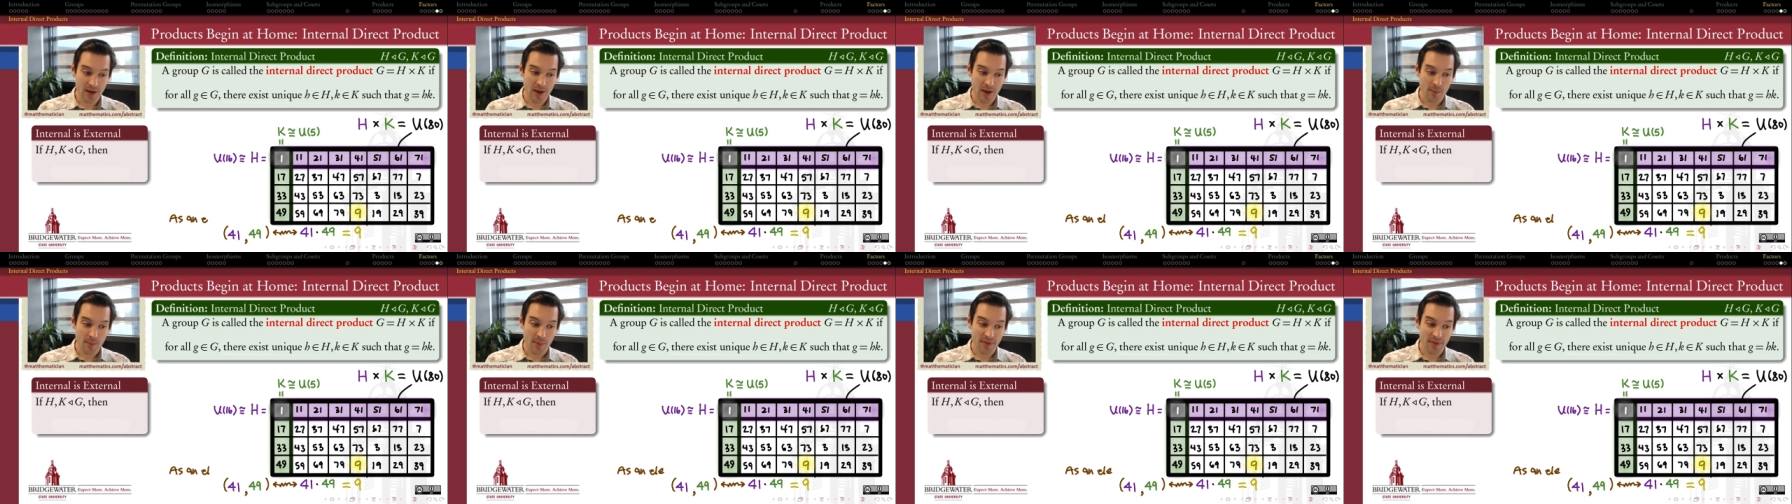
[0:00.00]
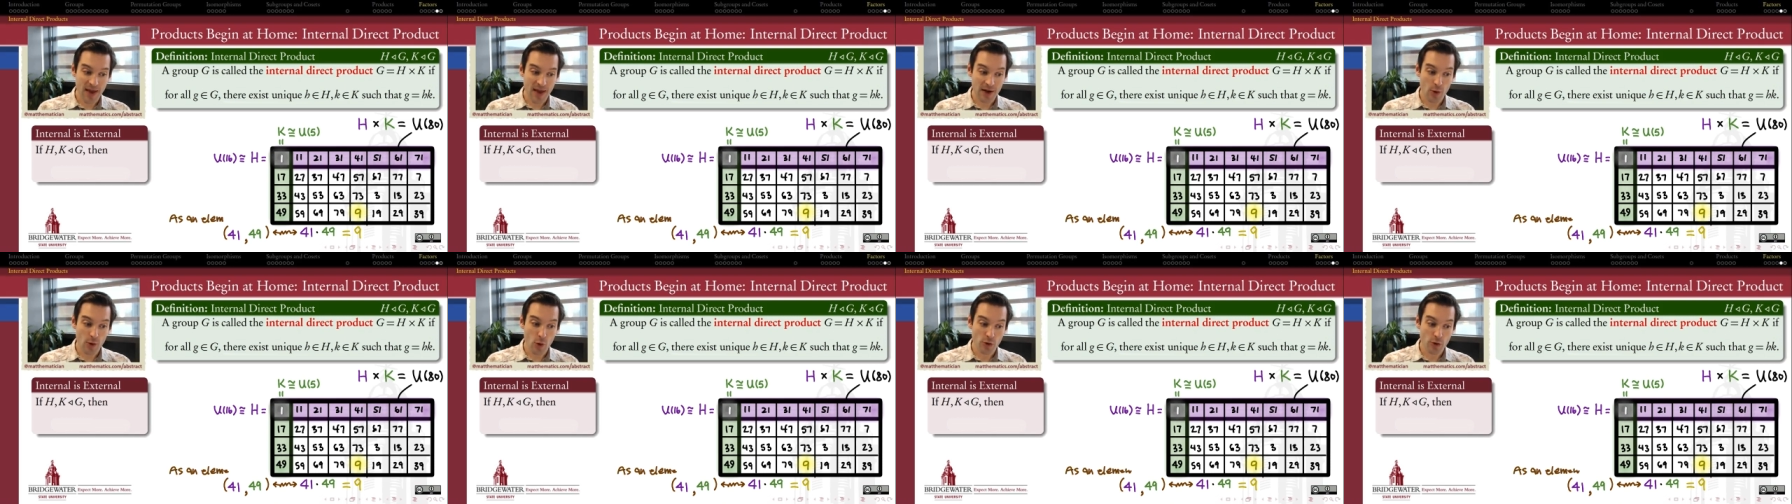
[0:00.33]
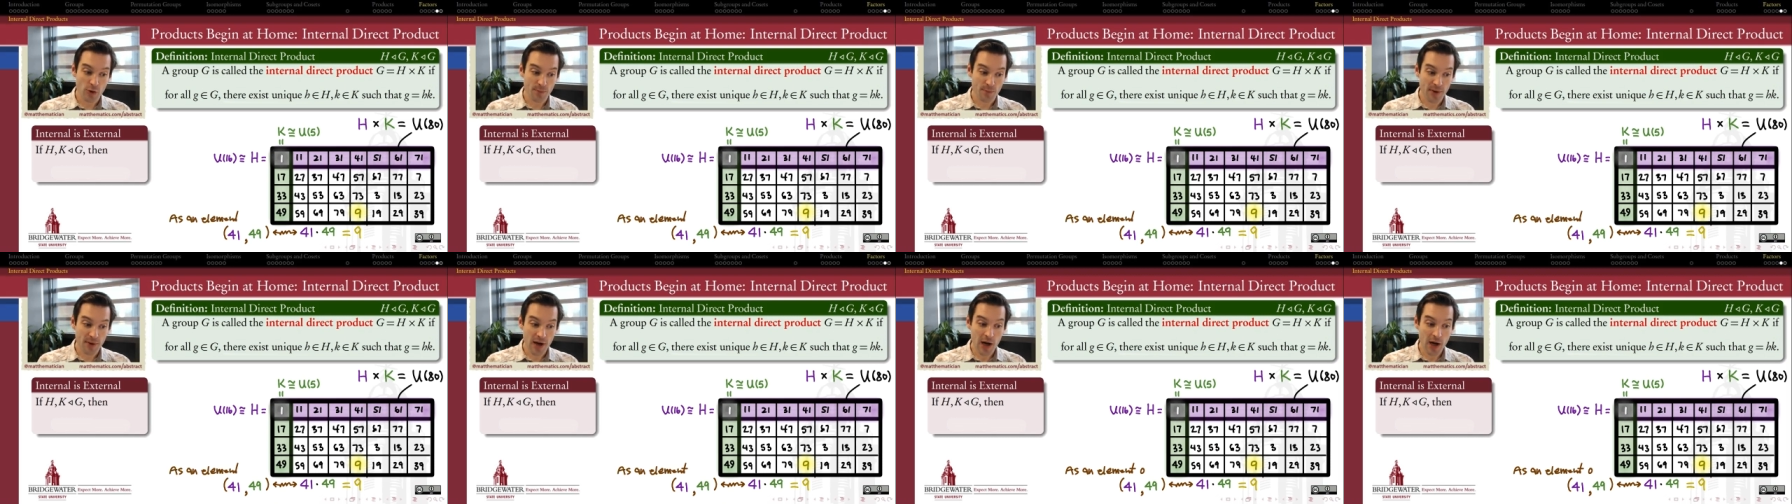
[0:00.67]
But that
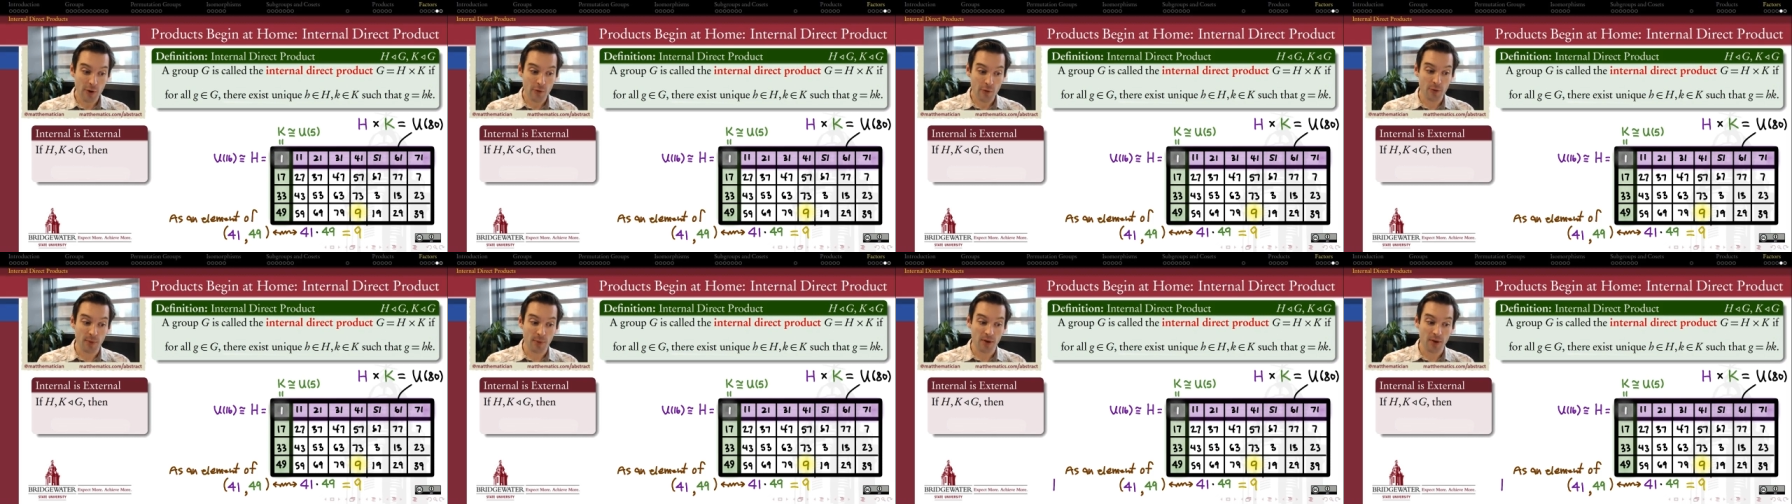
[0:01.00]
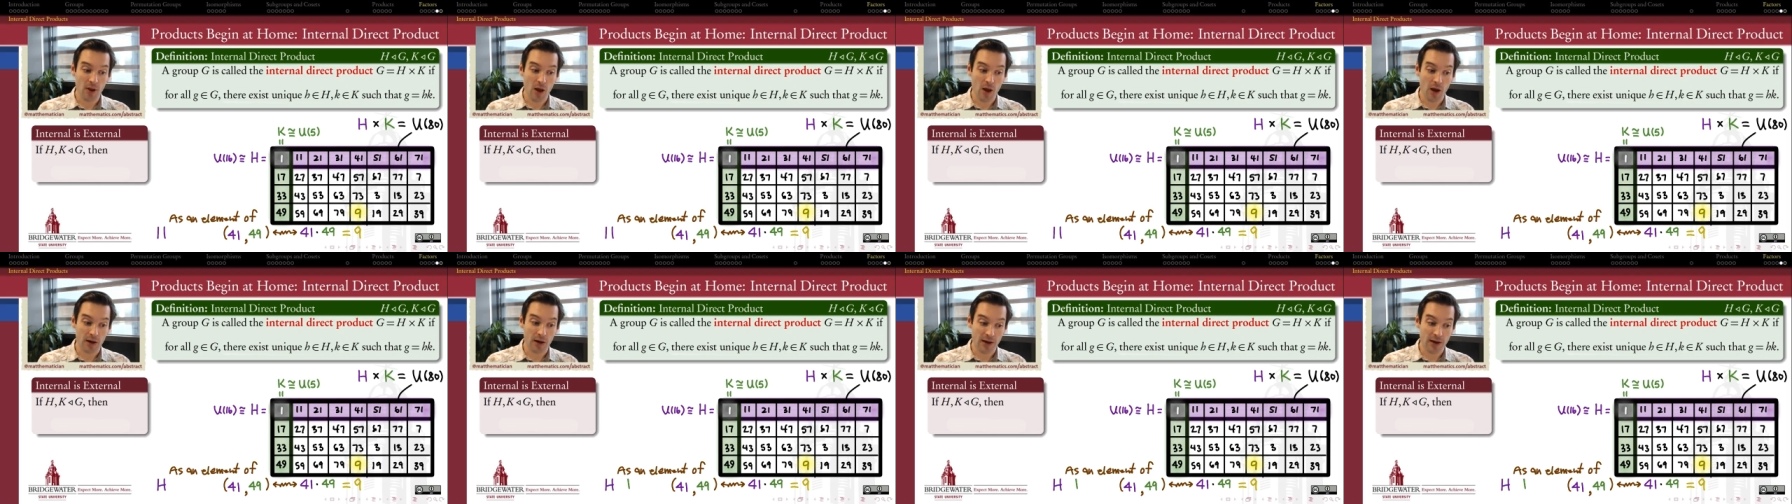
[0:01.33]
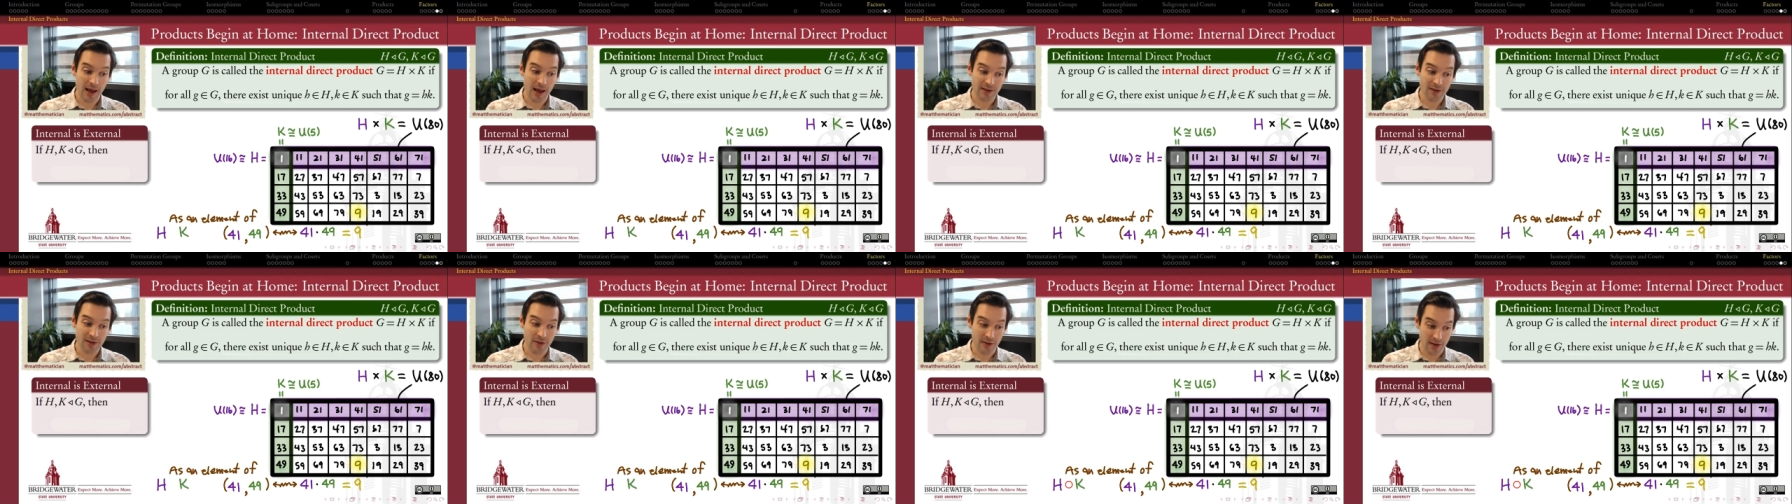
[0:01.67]
ordered pair would belong
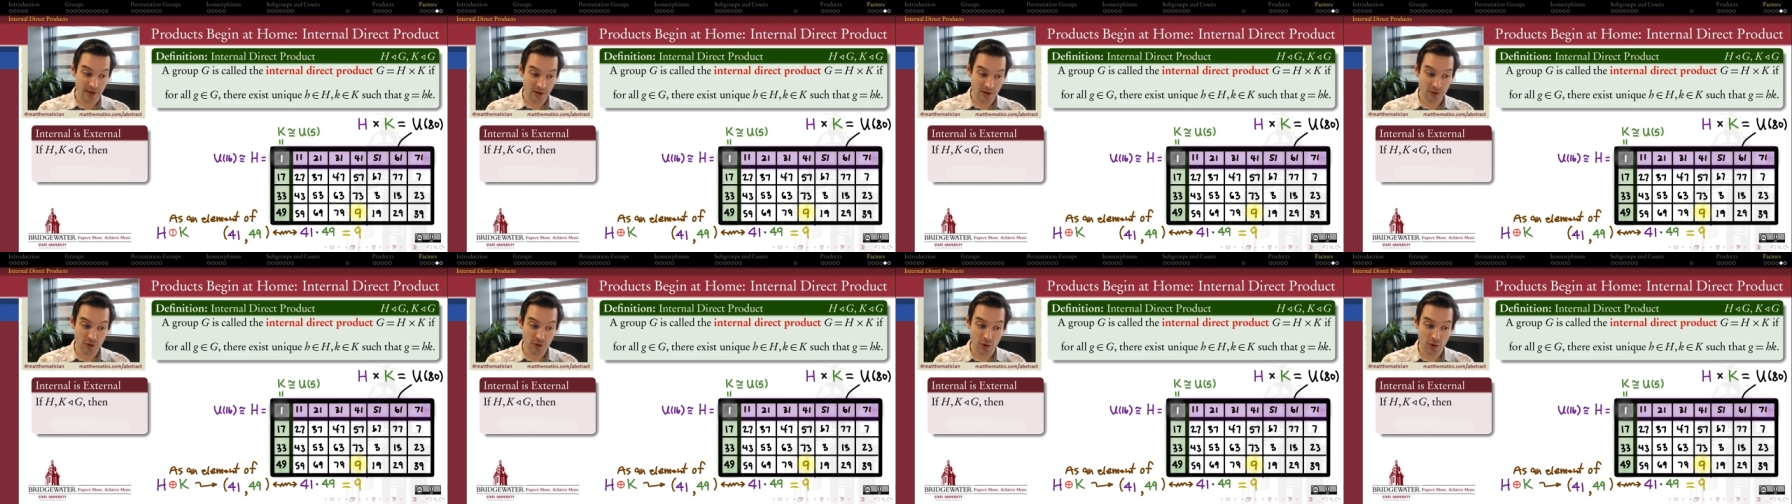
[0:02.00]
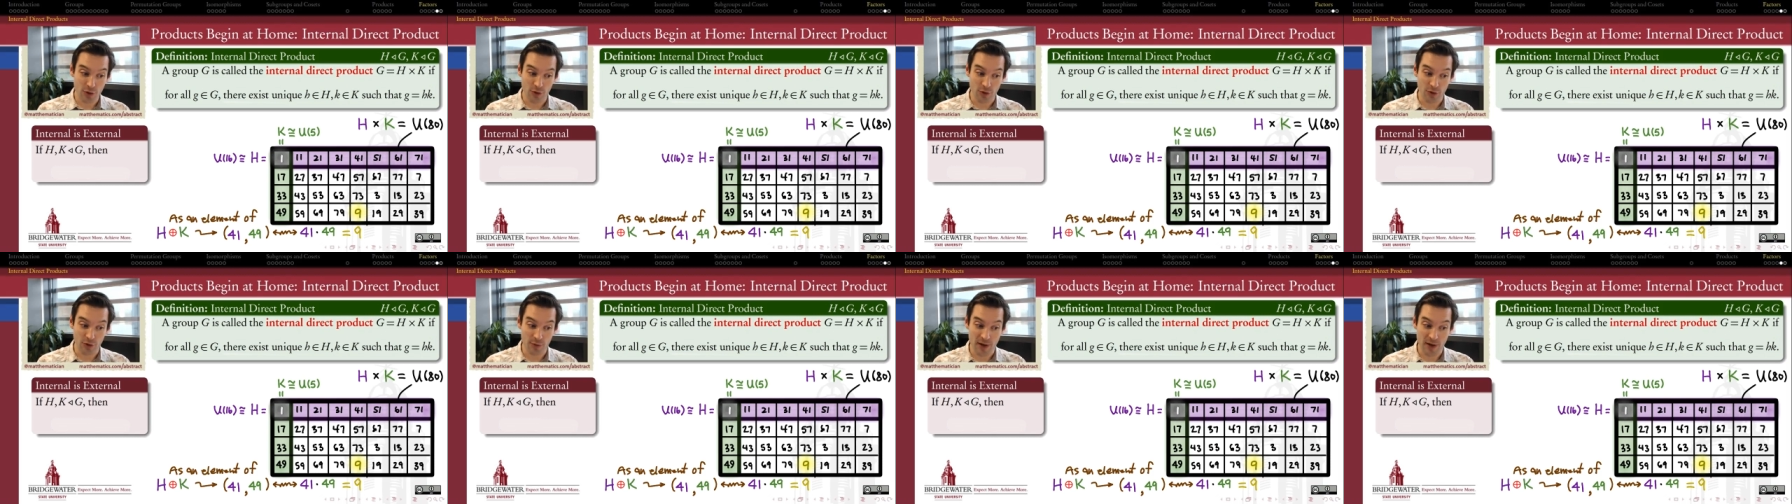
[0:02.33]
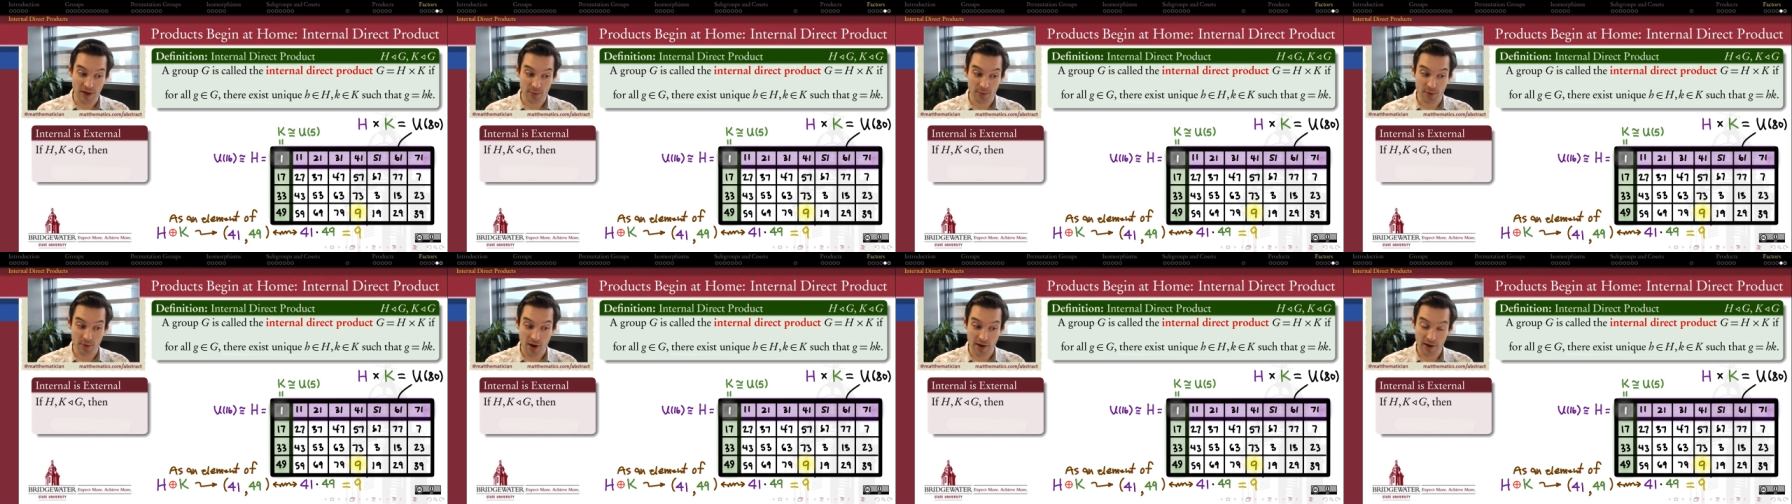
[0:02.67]
not to the internal
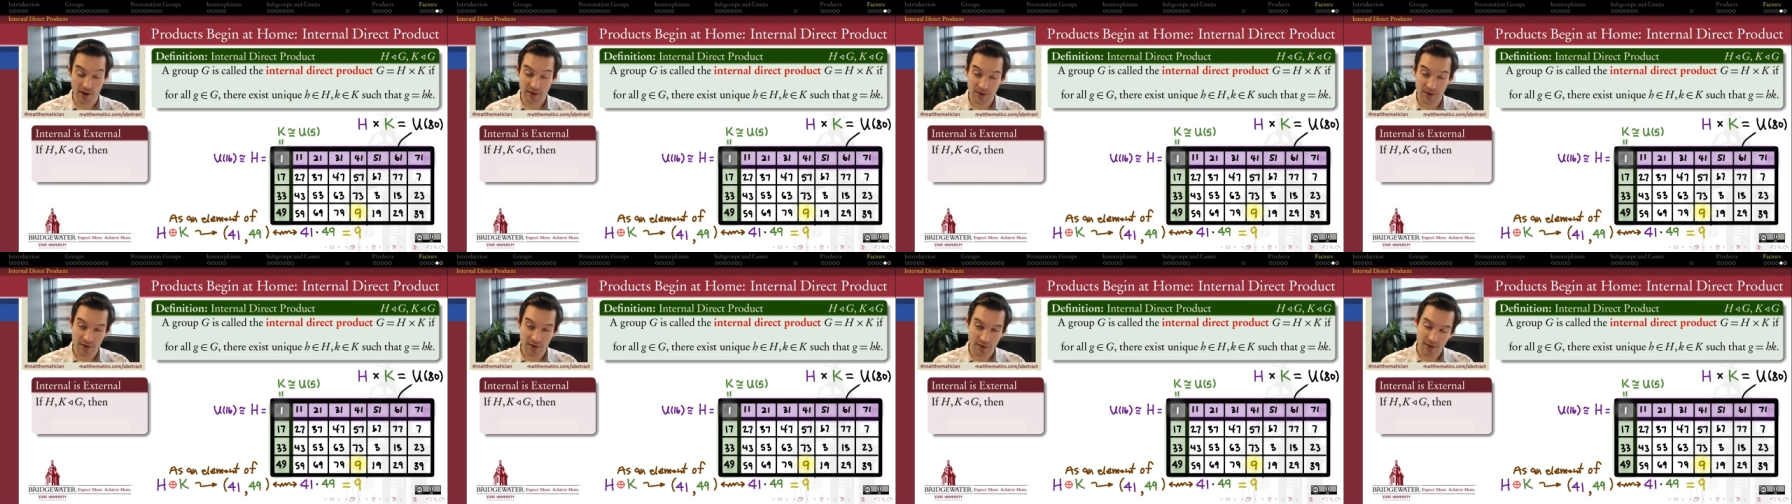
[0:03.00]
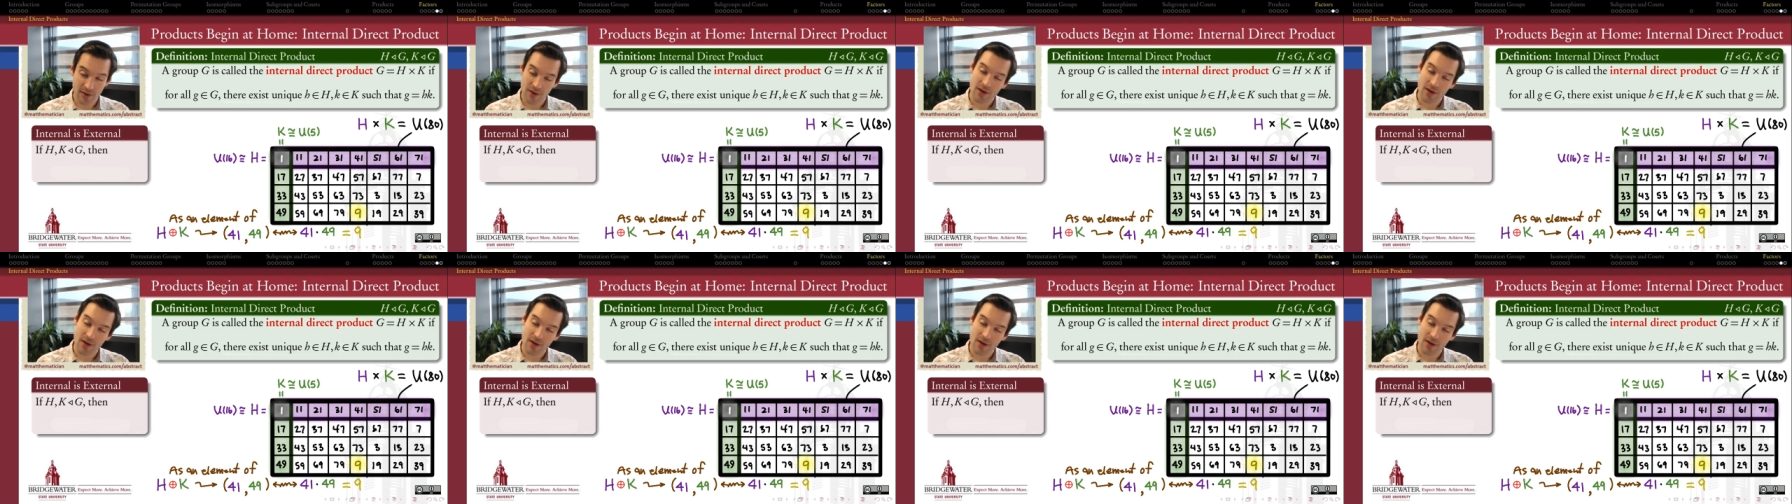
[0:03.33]
direct product,